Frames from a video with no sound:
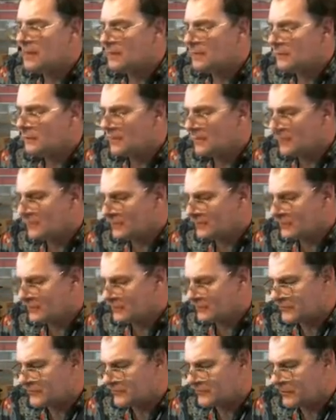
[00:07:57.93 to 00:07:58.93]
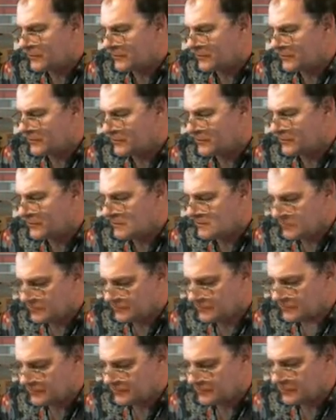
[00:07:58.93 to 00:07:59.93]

Who's this? Bernie Williams.